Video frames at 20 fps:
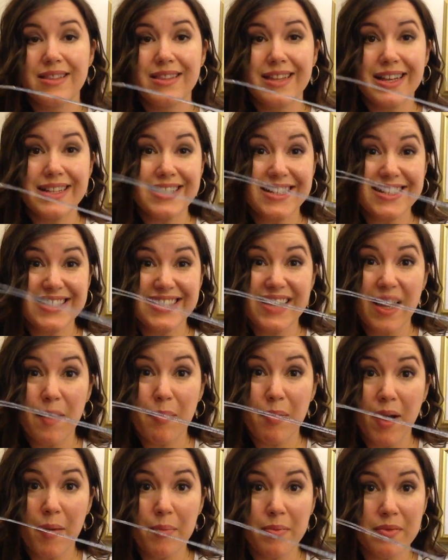It's a
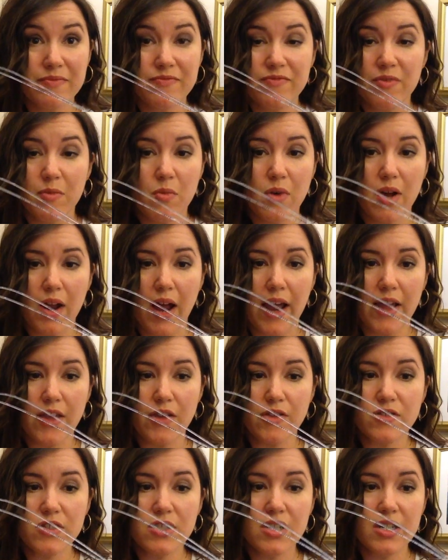step up from what I
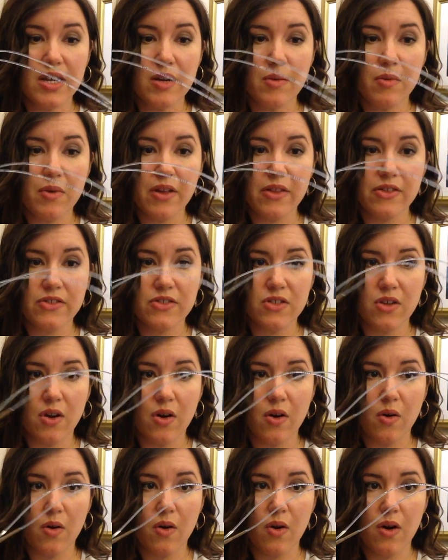used to knit with,
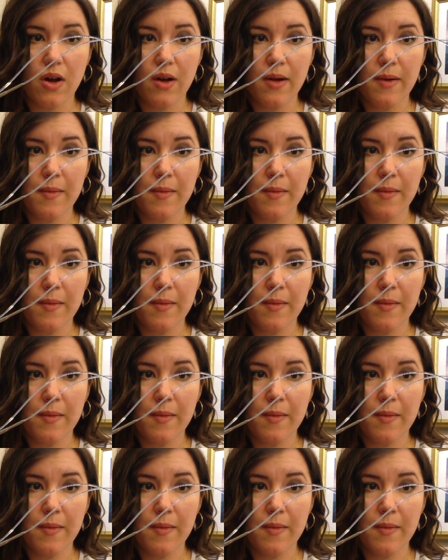so